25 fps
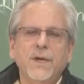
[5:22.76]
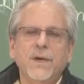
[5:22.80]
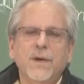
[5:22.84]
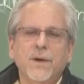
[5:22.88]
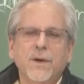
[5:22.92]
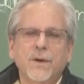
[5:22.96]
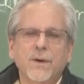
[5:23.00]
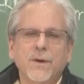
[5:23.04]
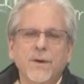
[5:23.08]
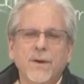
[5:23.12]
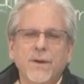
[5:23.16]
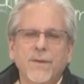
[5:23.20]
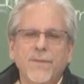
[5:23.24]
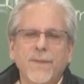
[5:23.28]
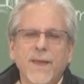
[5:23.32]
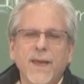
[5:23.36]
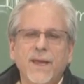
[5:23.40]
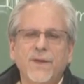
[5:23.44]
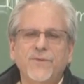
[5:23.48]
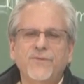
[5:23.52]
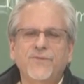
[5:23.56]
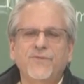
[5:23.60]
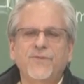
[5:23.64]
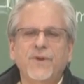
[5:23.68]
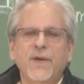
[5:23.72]
year,
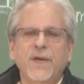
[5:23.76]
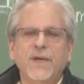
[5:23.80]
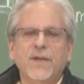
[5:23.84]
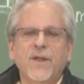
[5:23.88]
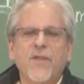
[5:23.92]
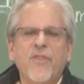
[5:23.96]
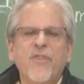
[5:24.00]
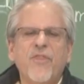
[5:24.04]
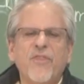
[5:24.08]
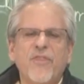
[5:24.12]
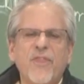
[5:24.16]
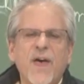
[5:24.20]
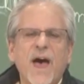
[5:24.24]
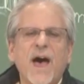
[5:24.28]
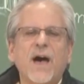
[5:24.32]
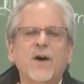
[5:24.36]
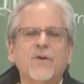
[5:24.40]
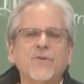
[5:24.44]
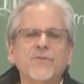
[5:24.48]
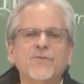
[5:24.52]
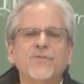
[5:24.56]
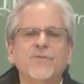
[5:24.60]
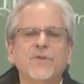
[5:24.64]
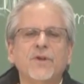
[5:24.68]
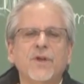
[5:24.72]
they had seen a
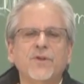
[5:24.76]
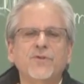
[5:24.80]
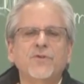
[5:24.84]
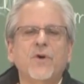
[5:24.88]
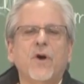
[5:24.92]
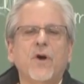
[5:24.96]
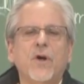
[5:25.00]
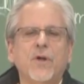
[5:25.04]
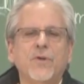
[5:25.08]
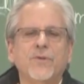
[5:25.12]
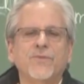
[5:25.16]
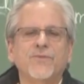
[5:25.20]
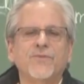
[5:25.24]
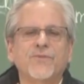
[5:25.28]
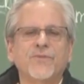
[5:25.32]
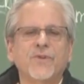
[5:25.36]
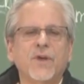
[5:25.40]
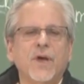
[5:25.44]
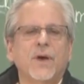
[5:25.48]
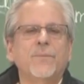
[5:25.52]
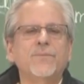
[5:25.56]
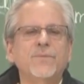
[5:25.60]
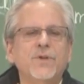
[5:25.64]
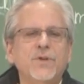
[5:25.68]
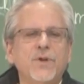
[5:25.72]
thousand adults
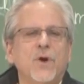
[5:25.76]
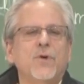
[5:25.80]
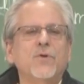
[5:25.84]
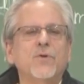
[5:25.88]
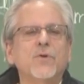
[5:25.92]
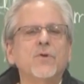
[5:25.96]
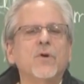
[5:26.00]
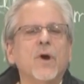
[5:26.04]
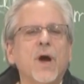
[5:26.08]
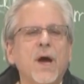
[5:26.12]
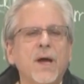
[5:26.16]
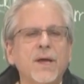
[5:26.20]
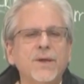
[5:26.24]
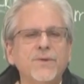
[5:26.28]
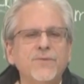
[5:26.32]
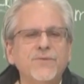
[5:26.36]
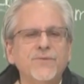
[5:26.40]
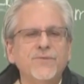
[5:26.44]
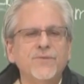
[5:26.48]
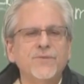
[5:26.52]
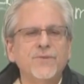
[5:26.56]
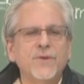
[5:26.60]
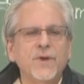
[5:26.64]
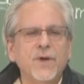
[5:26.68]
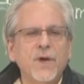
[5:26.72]
come to know
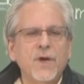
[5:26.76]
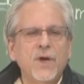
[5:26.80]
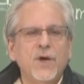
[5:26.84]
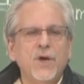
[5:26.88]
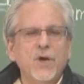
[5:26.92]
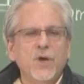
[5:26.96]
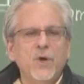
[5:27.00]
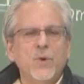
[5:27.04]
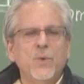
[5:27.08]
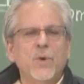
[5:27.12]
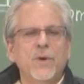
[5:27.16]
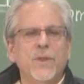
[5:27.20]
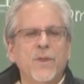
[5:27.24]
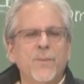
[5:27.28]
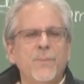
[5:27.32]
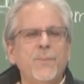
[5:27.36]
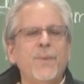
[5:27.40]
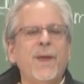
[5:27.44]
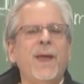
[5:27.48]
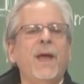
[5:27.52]
Christ who were the